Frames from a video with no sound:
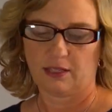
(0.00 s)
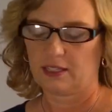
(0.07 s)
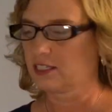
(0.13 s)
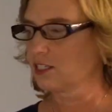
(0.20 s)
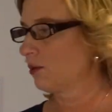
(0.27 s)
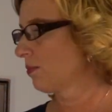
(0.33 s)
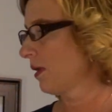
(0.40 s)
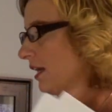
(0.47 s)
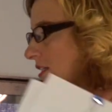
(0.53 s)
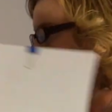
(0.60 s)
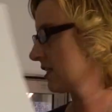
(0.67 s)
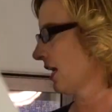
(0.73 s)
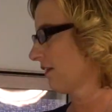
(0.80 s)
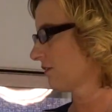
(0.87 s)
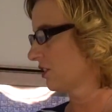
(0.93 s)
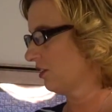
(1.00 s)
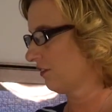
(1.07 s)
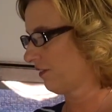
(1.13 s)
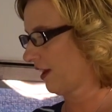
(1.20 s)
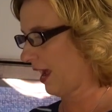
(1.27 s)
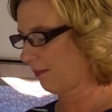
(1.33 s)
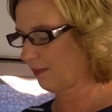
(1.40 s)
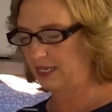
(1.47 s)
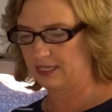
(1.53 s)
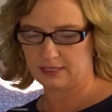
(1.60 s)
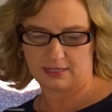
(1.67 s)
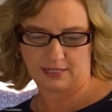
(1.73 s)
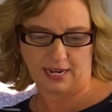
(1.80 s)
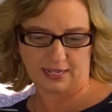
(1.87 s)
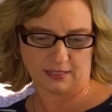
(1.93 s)
This is a project I have to do for Abby,
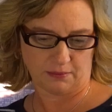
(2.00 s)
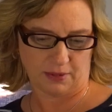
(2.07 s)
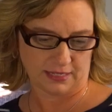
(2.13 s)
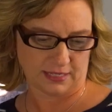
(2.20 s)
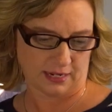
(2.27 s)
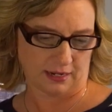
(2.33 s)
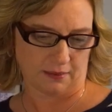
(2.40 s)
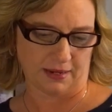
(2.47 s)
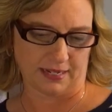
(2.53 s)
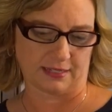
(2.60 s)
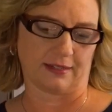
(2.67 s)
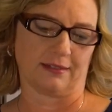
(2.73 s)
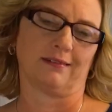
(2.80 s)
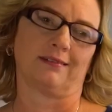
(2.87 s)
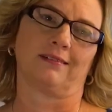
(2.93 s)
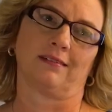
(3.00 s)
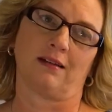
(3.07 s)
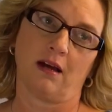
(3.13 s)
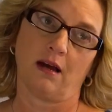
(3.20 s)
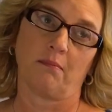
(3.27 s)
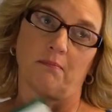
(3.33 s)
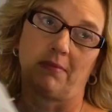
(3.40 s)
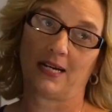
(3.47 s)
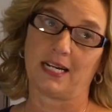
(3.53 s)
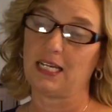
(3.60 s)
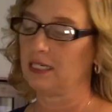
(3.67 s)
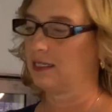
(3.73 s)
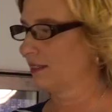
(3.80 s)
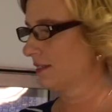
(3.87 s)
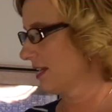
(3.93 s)
stays in my Sunday basket. Money
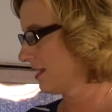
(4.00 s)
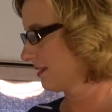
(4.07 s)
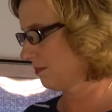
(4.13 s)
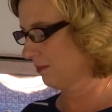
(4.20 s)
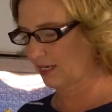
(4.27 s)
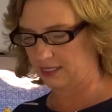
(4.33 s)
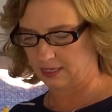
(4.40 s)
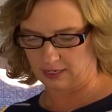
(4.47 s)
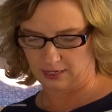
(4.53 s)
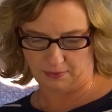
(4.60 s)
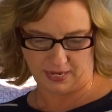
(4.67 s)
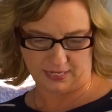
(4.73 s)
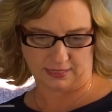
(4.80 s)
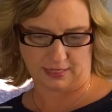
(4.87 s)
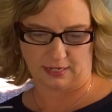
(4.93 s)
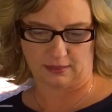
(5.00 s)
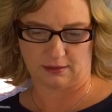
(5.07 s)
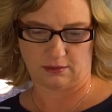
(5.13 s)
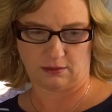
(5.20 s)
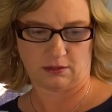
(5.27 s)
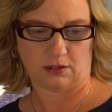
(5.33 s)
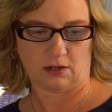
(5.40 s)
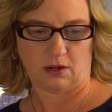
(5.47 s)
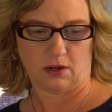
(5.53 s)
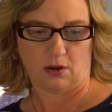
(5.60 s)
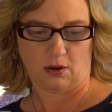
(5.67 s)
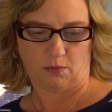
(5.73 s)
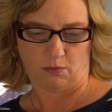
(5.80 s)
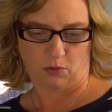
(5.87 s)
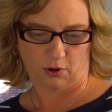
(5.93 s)
stays in my Sunday basket.
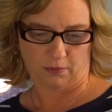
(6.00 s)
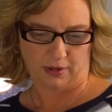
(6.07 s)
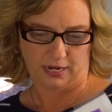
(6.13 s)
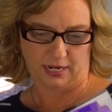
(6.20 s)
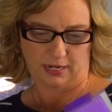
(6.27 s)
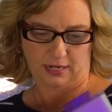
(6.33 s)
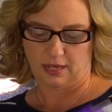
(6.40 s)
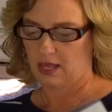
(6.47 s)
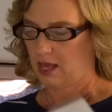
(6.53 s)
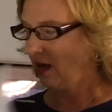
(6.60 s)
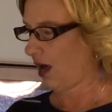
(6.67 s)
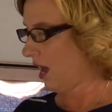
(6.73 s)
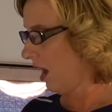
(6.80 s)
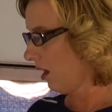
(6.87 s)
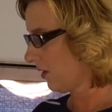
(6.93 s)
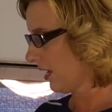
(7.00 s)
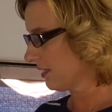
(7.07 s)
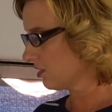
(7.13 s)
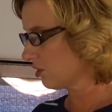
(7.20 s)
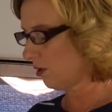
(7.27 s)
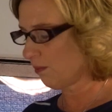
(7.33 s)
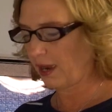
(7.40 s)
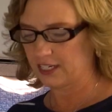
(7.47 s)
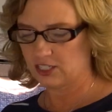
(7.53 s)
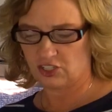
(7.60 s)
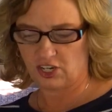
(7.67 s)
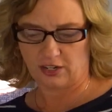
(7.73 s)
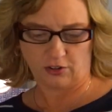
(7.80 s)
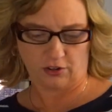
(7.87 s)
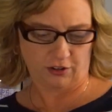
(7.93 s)
More money. Okay, so my
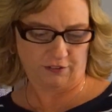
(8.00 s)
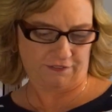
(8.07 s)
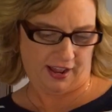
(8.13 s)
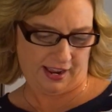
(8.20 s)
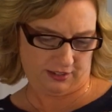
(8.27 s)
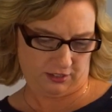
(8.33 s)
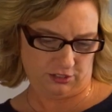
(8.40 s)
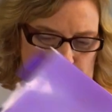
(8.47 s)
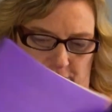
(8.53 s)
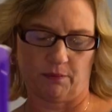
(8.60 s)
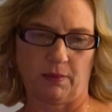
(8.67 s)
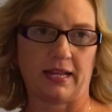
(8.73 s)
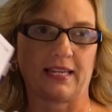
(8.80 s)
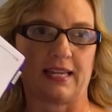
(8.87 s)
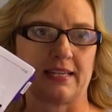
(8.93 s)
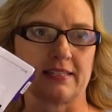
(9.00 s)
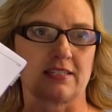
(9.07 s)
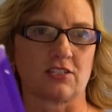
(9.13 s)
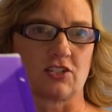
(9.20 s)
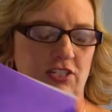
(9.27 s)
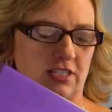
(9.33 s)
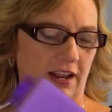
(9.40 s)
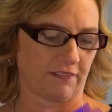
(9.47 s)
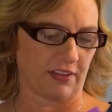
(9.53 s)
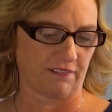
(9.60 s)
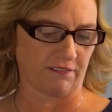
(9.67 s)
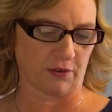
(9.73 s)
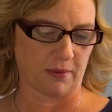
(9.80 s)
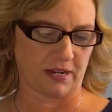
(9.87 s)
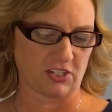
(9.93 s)
general files for my kids that just have
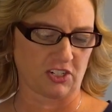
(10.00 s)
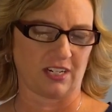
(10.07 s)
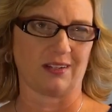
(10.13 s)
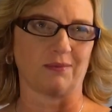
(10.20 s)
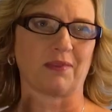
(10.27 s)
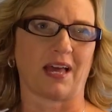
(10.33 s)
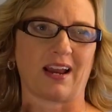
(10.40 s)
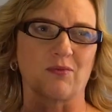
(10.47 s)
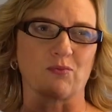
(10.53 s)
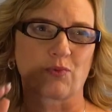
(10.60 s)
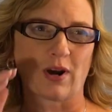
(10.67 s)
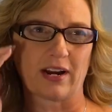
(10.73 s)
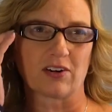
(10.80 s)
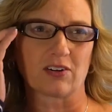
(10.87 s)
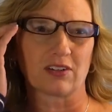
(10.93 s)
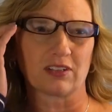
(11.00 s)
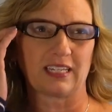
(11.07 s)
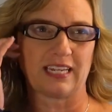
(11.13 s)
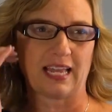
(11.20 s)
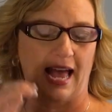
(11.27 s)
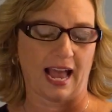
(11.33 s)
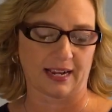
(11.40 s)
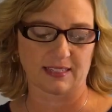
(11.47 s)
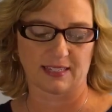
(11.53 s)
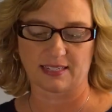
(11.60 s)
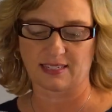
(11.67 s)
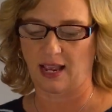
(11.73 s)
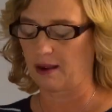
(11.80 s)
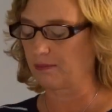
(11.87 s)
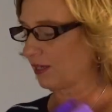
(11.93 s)
information in them that I rarely
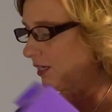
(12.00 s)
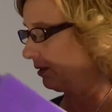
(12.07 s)
access, I'm